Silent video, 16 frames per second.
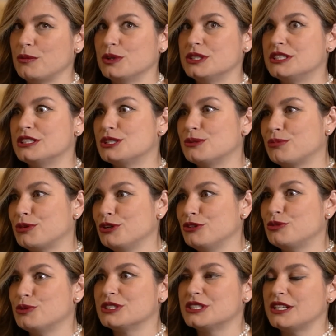Was this
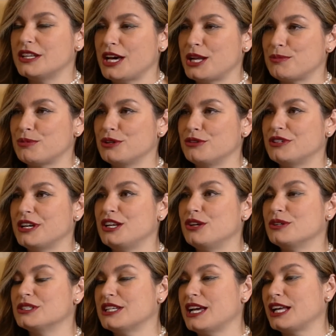approved? Was it not approved? I know
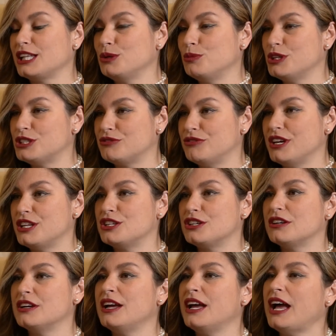exactly which
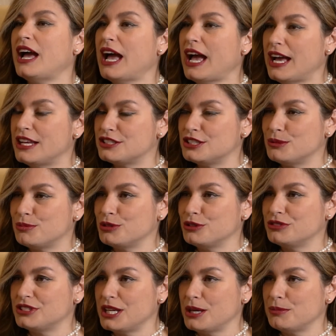vendor has an
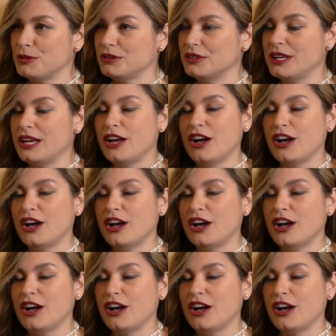approved sample.